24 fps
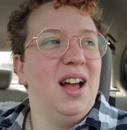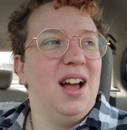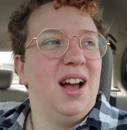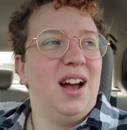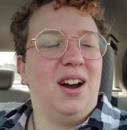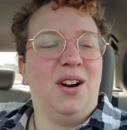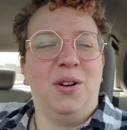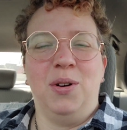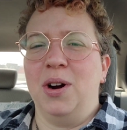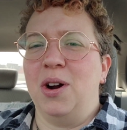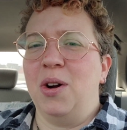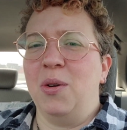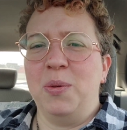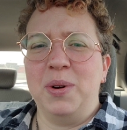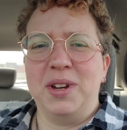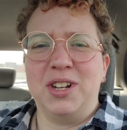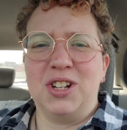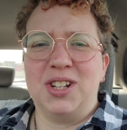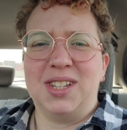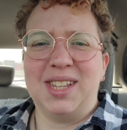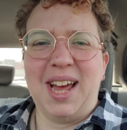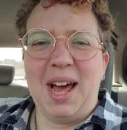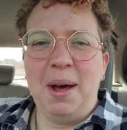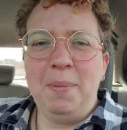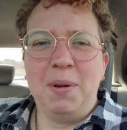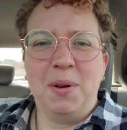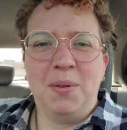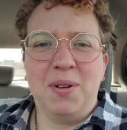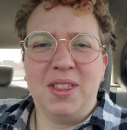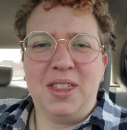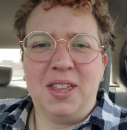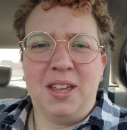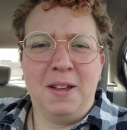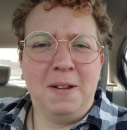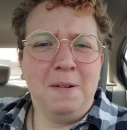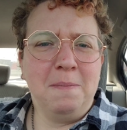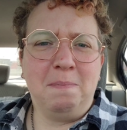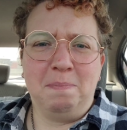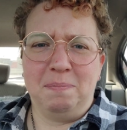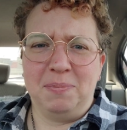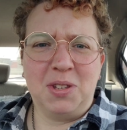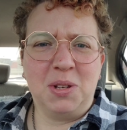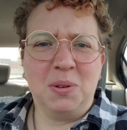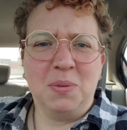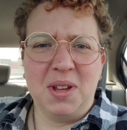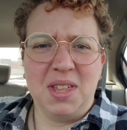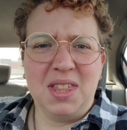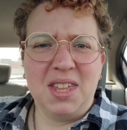Or are we just happy with it? Do we